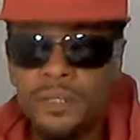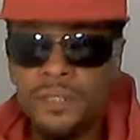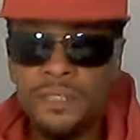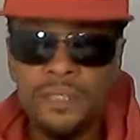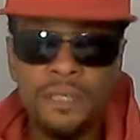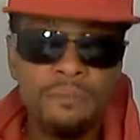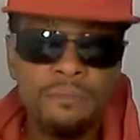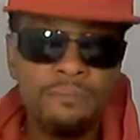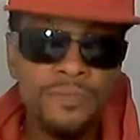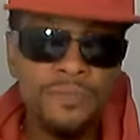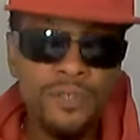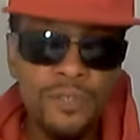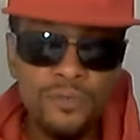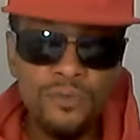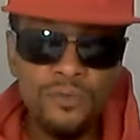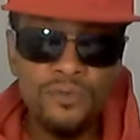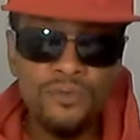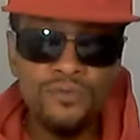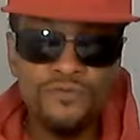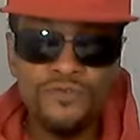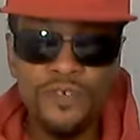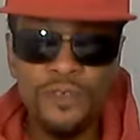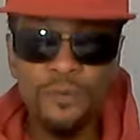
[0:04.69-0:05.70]
some news
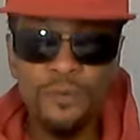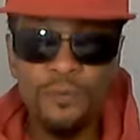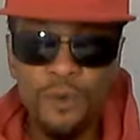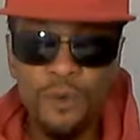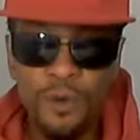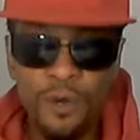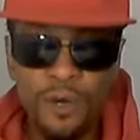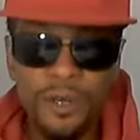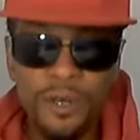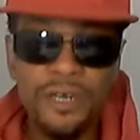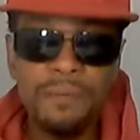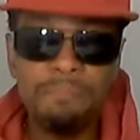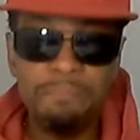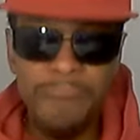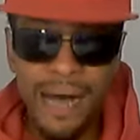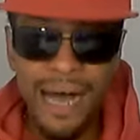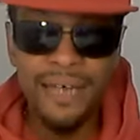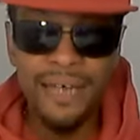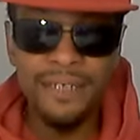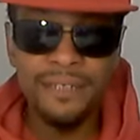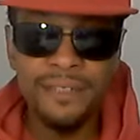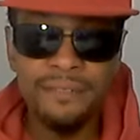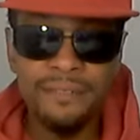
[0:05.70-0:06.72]
from the world of
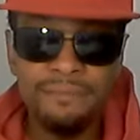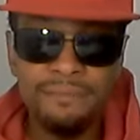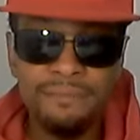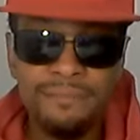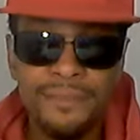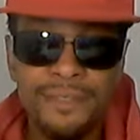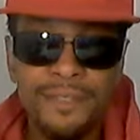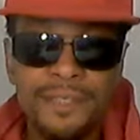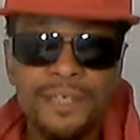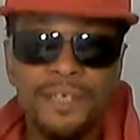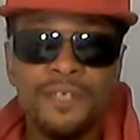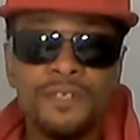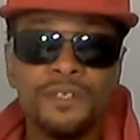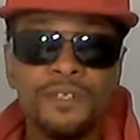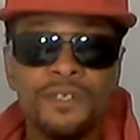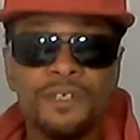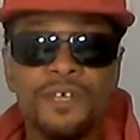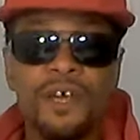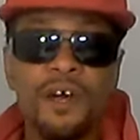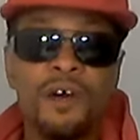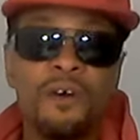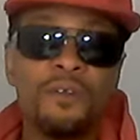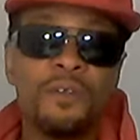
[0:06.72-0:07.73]
boxing. So
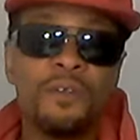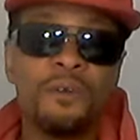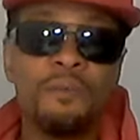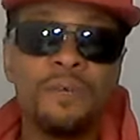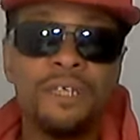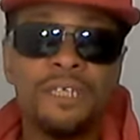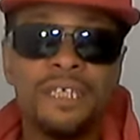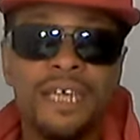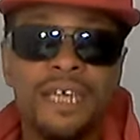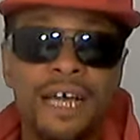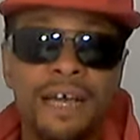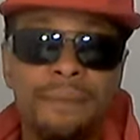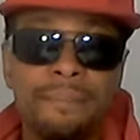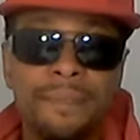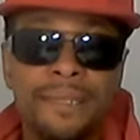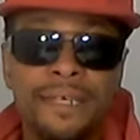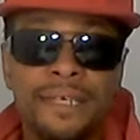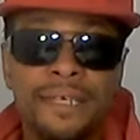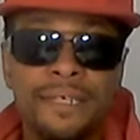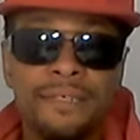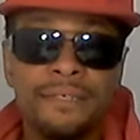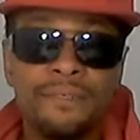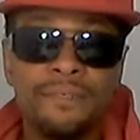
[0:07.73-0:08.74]
y'all know what time it
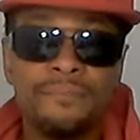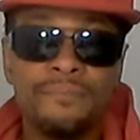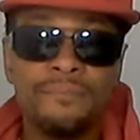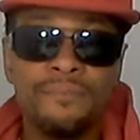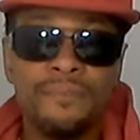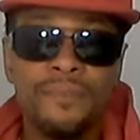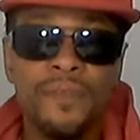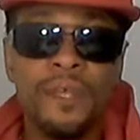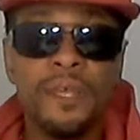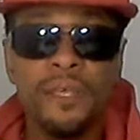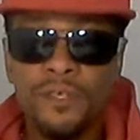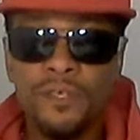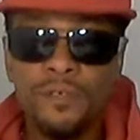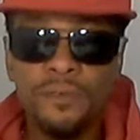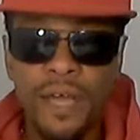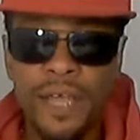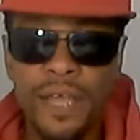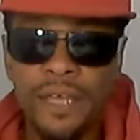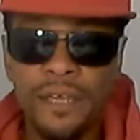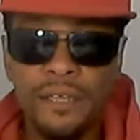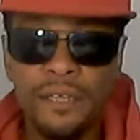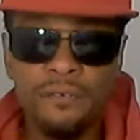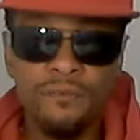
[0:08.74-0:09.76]
is. You
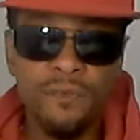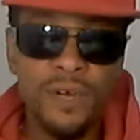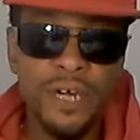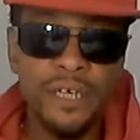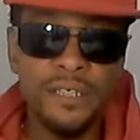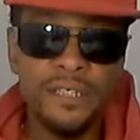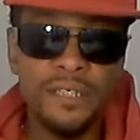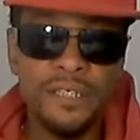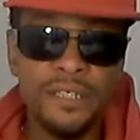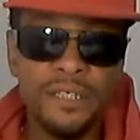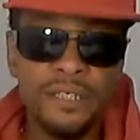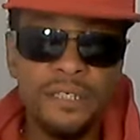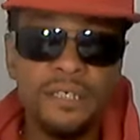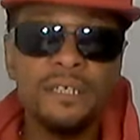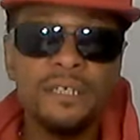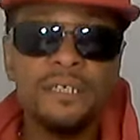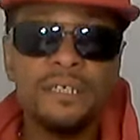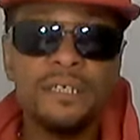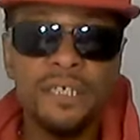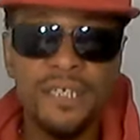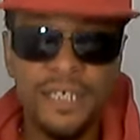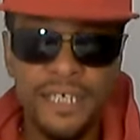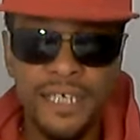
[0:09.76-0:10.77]
ain't in a rush
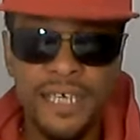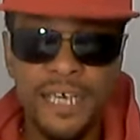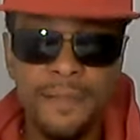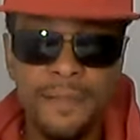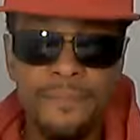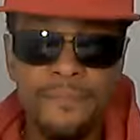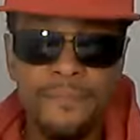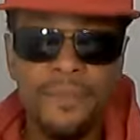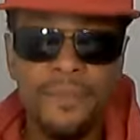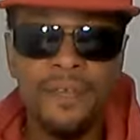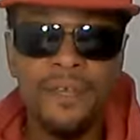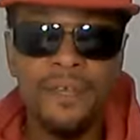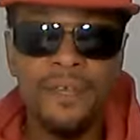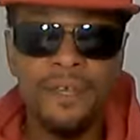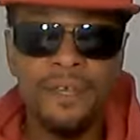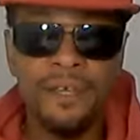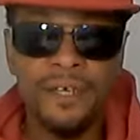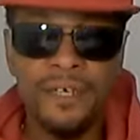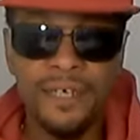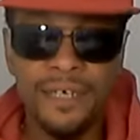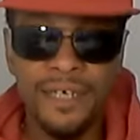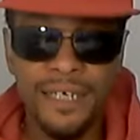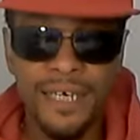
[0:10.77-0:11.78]
to get
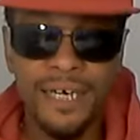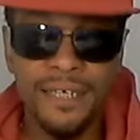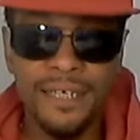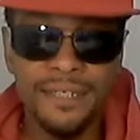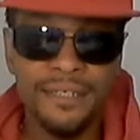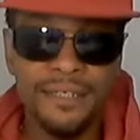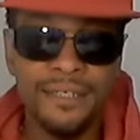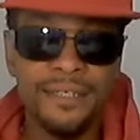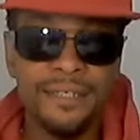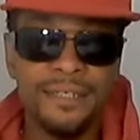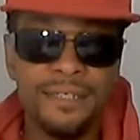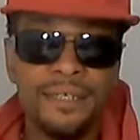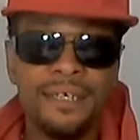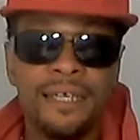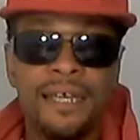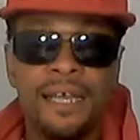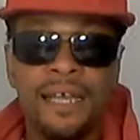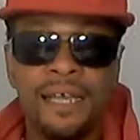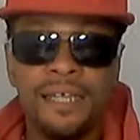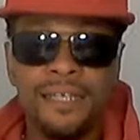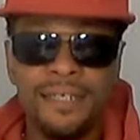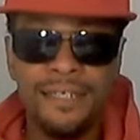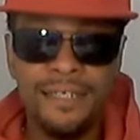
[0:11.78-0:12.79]
concussed.
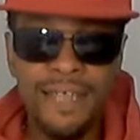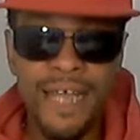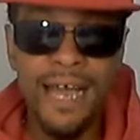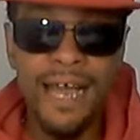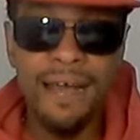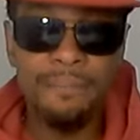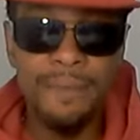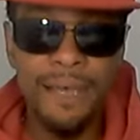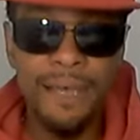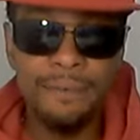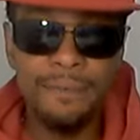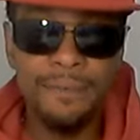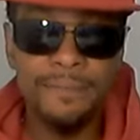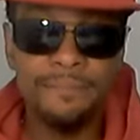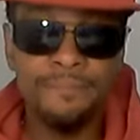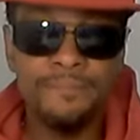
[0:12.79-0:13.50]
Now, baby,